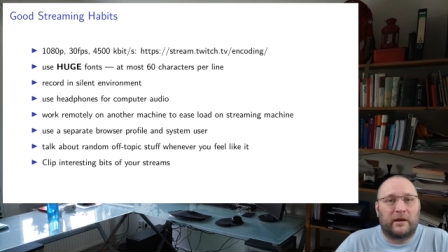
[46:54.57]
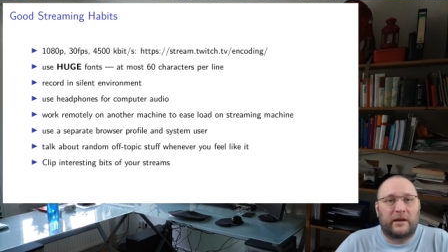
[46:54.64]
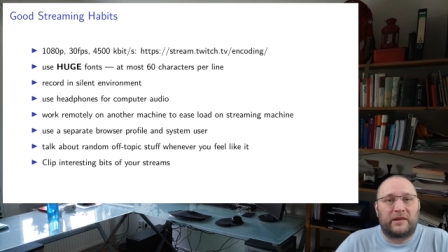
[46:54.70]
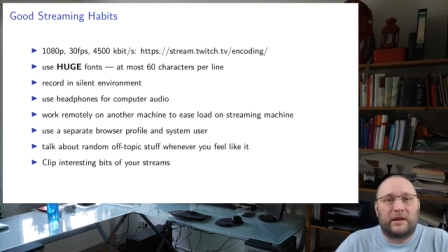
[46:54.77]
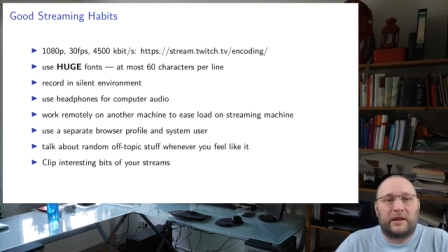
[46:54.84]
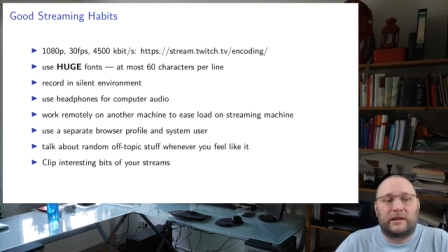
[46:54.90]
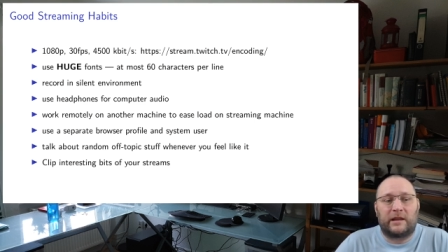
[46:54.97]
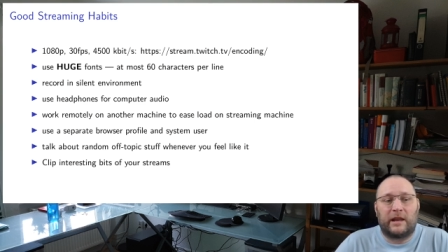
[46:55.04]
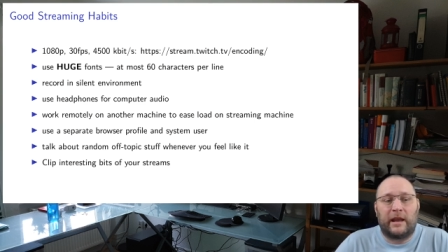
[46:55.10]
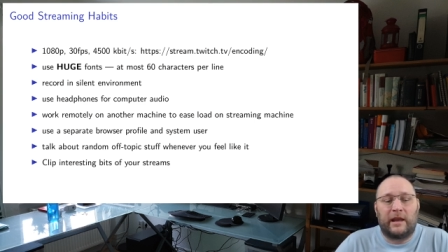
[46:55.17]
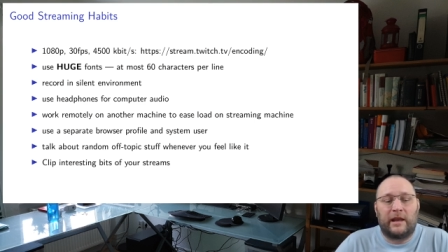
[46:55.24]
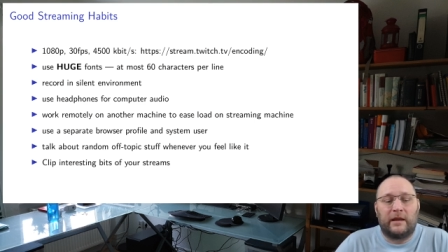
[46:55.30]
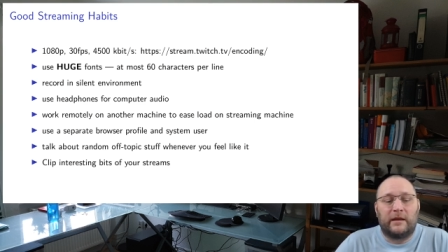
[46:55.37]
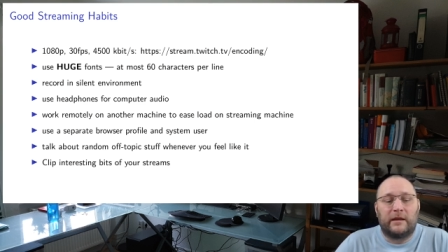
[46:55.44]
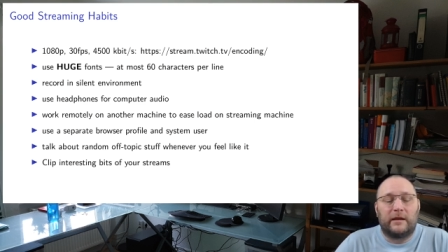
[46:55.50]
I think
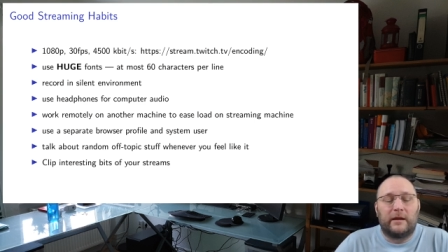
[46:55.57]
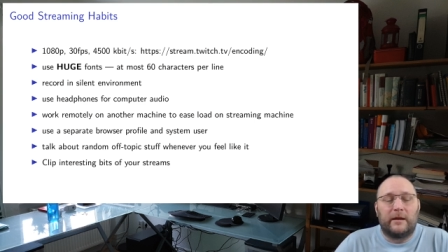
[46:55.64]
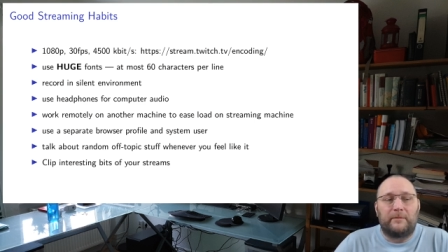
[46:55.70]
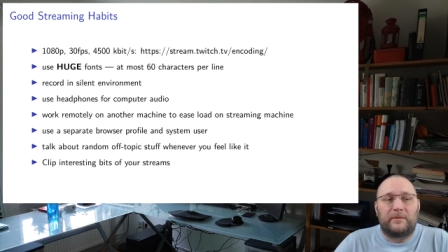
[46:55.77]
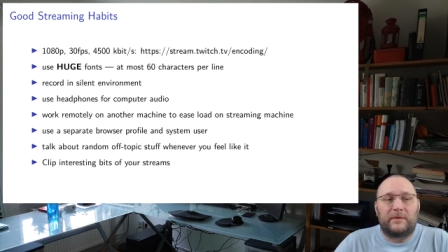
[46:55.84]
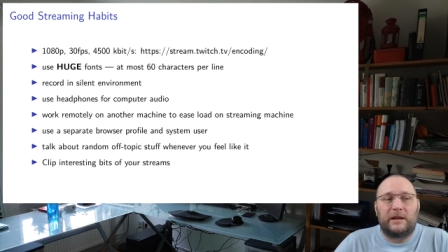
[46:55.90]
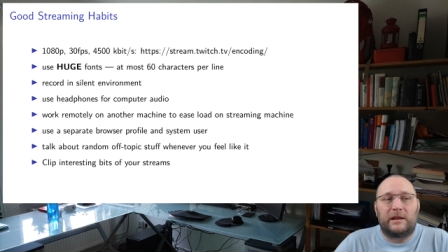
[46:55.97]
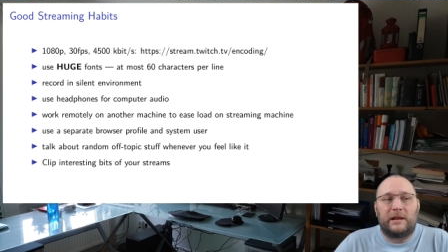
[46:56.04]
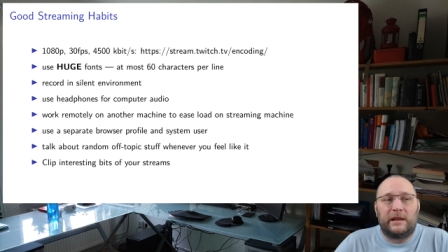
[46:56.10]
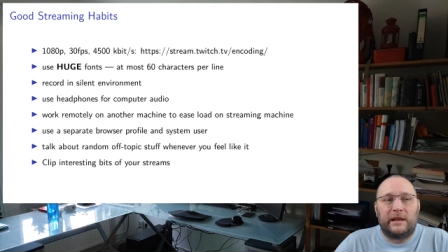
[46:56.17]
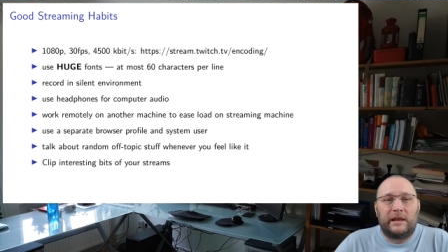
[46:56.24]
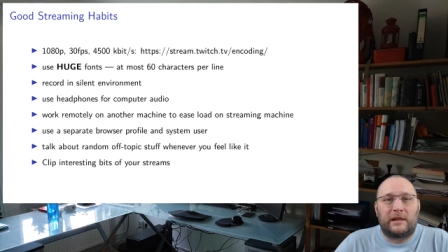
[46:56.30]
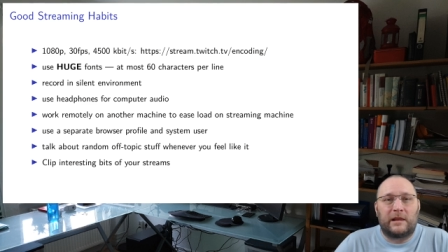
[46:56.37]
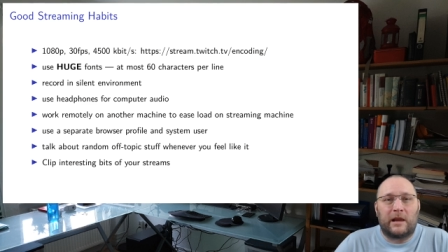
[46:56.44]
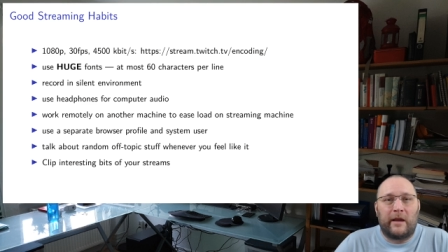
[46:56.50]
they
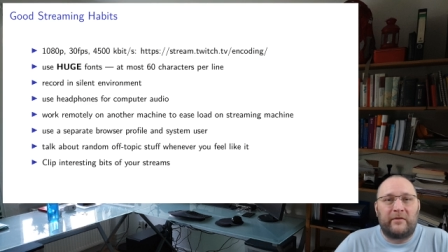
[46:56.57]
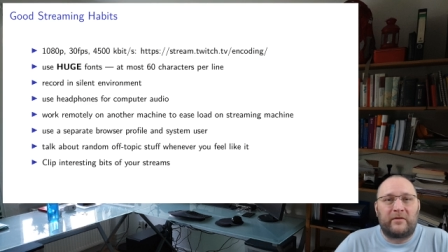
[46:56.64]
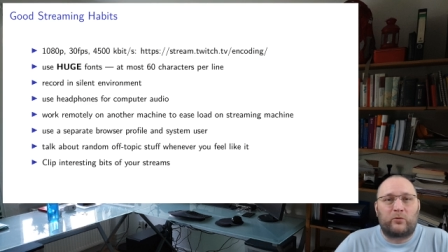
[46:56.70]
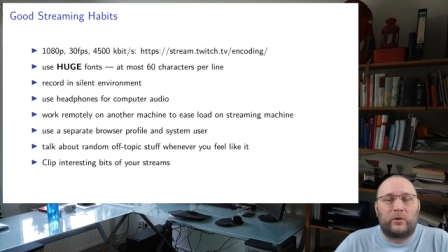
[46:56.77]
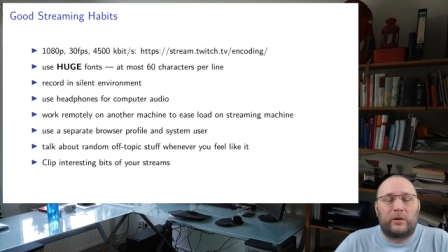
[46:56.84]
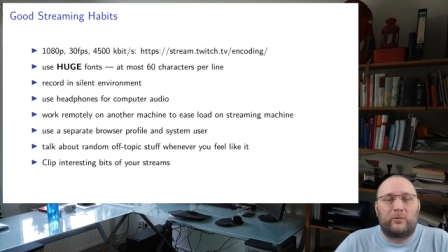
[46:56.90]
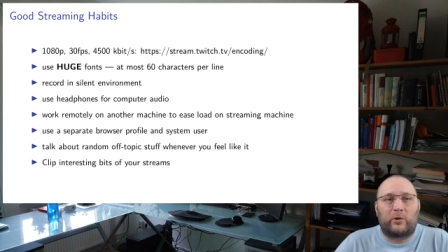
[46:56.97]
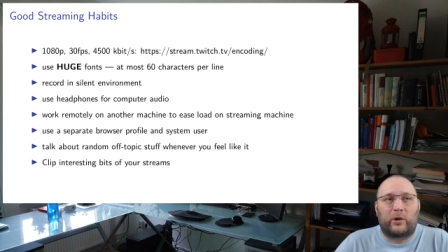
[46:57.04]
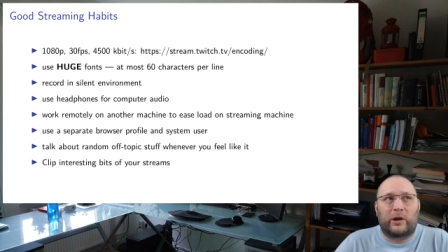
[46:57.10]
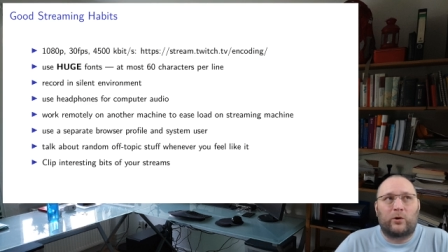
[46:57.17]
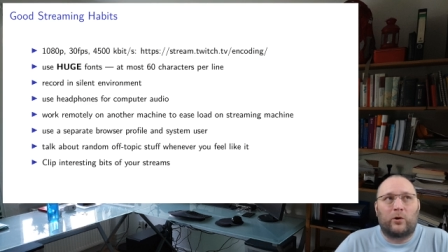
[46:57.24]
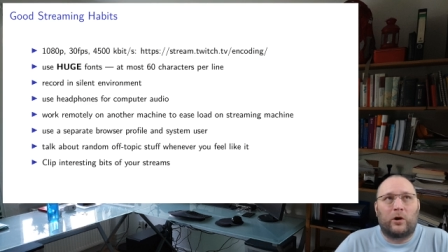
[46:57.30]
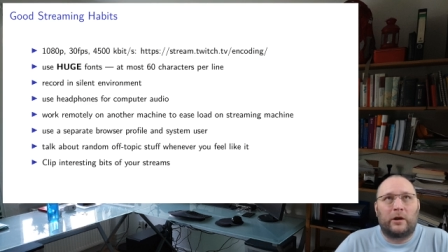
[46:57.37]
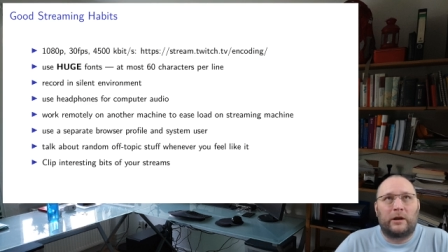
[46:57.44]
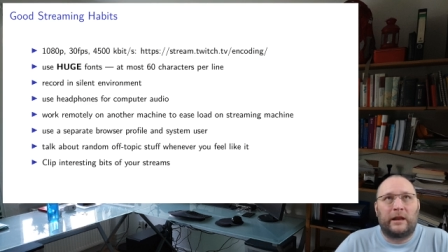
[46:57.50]
delete live stream
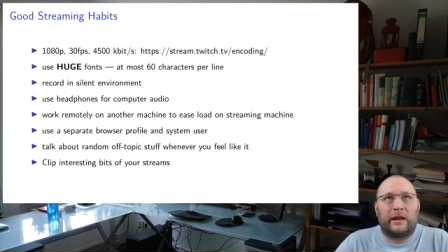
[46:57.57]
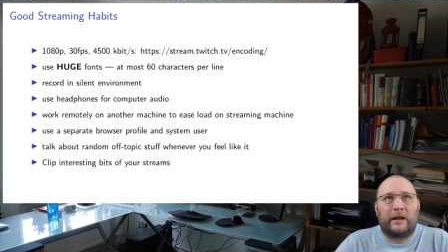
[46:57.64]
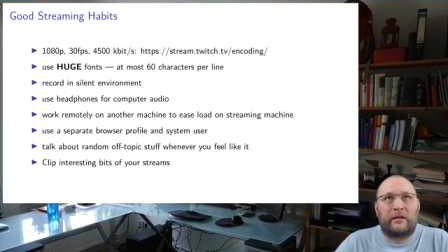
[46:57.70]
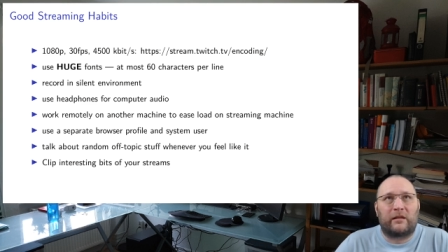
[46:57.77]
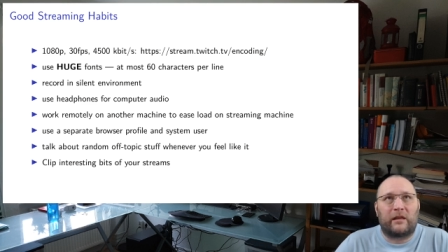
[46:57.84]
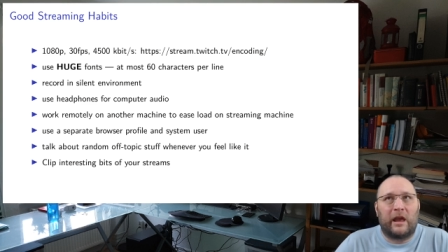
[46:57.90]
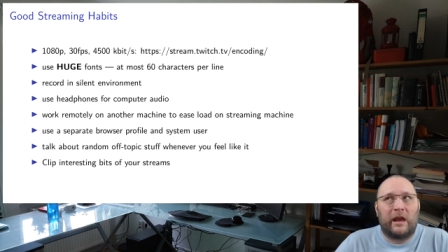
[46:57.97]
recordings